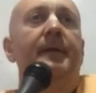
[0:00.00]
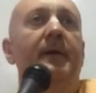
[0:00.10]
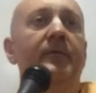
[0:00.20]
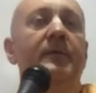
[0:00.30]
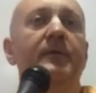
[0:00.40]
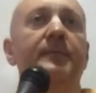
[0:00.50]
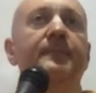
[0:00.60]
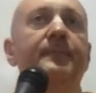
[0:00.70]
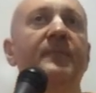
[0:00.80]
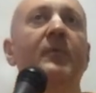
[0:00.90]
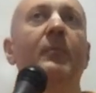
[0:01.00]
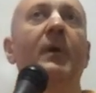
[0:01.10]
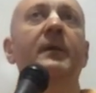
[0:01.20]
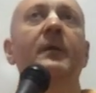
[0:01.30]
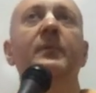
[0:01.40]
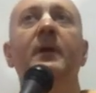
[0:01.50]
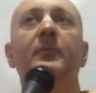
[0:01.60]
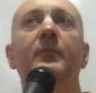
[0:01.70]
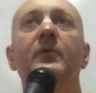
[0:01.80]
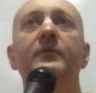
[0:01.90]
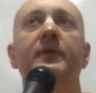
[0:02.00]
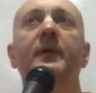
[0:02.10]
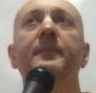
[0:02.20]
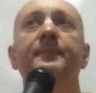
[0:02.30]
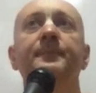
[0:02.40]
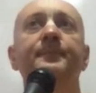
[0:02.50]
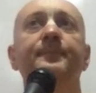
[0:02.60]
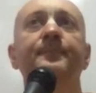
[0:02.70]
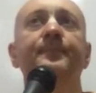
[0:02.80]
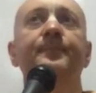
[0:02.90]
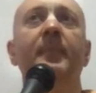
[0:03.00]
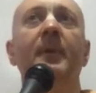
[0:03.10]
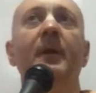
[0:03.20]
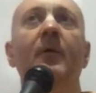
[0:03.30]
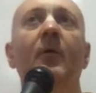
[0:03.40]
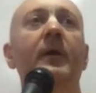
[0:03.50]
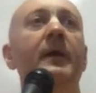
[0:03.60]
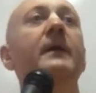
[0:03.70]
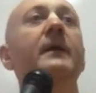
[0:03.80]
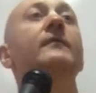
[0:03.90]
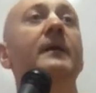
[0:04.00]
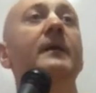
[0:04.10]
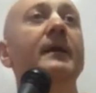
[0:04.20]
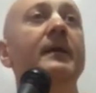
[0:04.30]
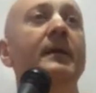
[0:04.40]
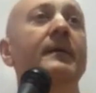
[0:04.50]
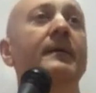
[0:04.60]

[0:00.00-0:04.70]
That's it. Sambandha Vidya Prayojana. Okay, yes, and then?